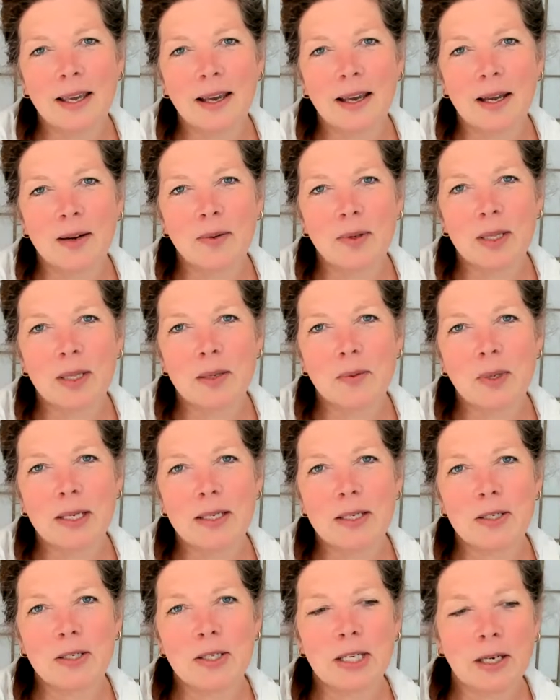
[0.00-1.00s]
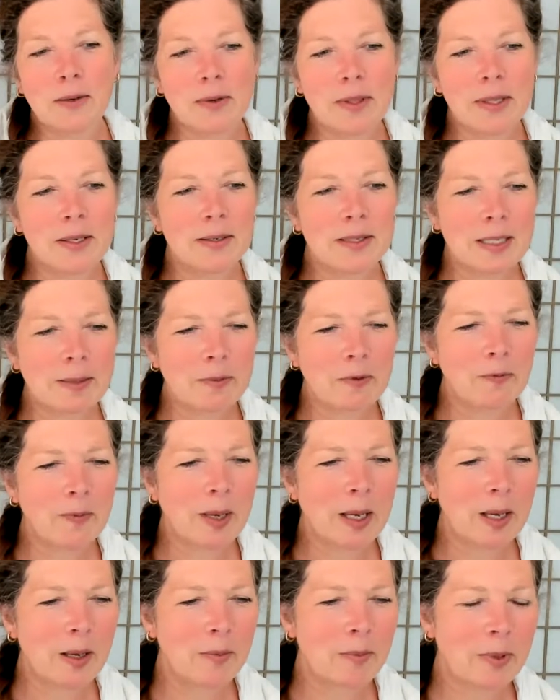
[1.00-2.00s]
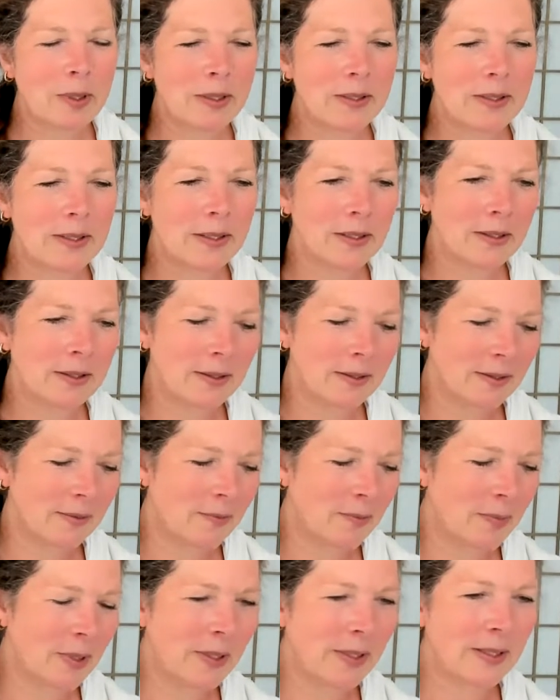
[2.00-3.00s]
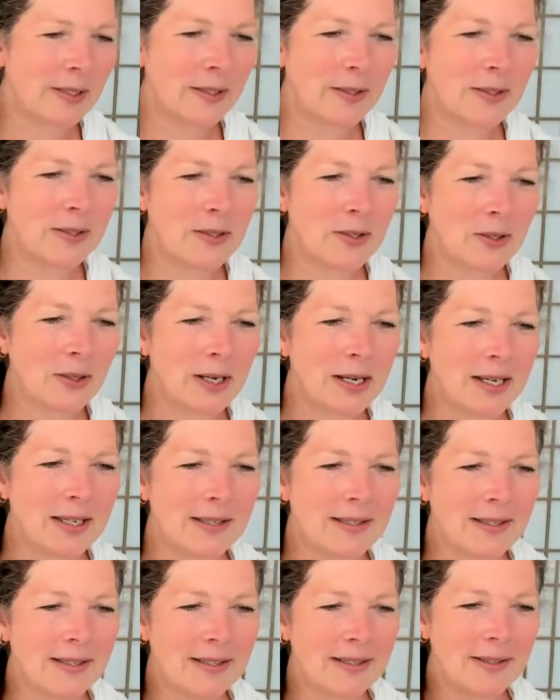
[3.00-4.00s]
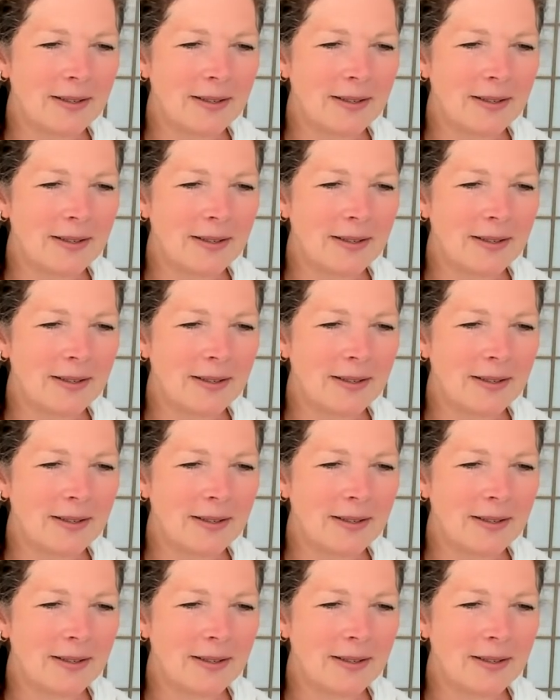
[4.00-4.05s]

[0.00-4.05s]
really wanted to share with you some of my personal stories.